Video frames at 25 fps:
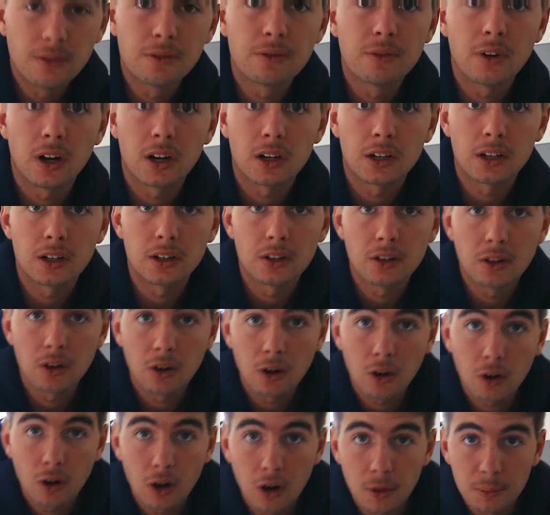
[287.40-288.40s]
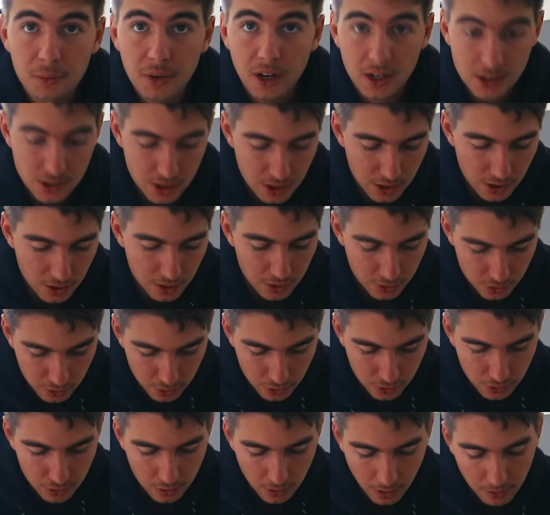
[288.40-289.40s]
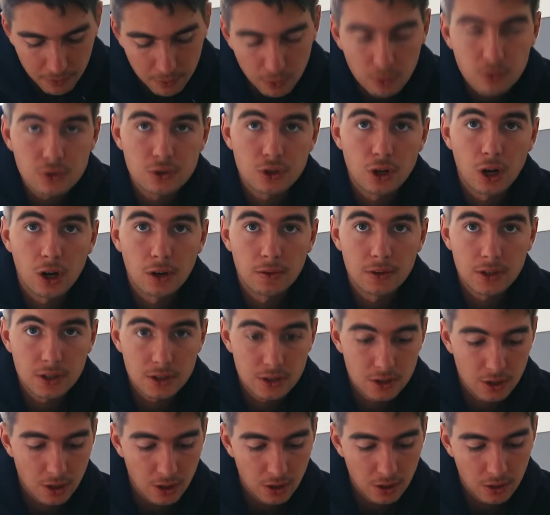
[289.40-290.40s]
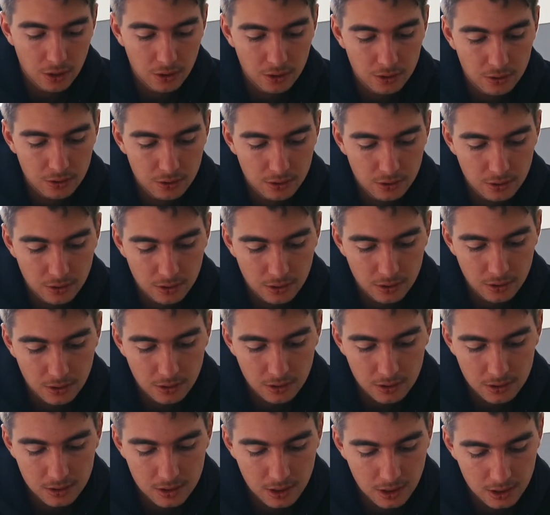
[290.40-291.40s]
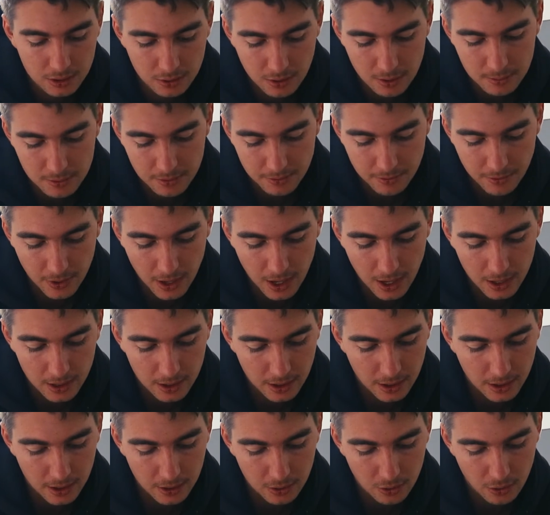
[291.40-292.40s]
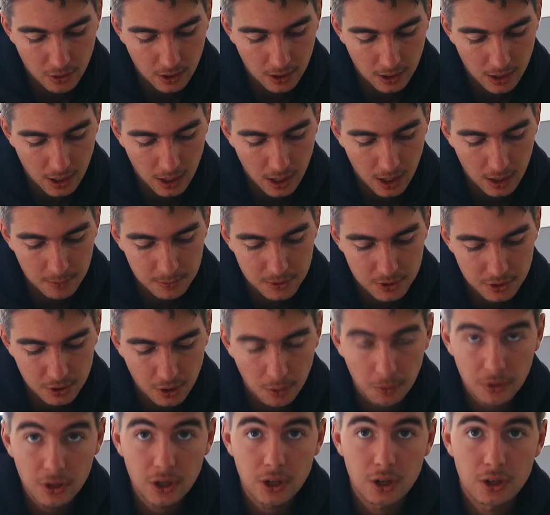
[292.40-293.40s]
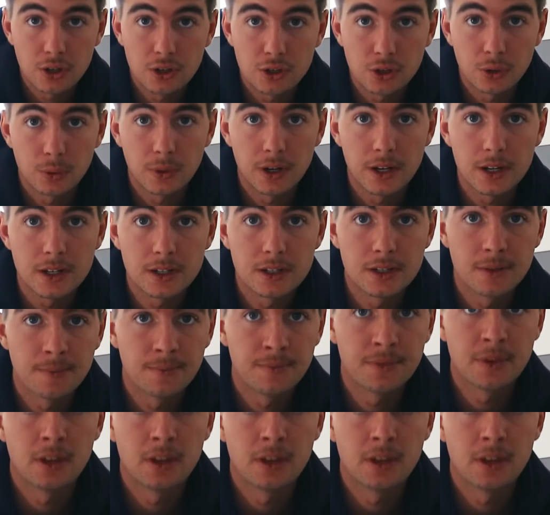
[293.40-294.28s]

fuck it. I'm actually going to do a full serving, so 6 grams of fat and 9 carbs. So what you're going to do is,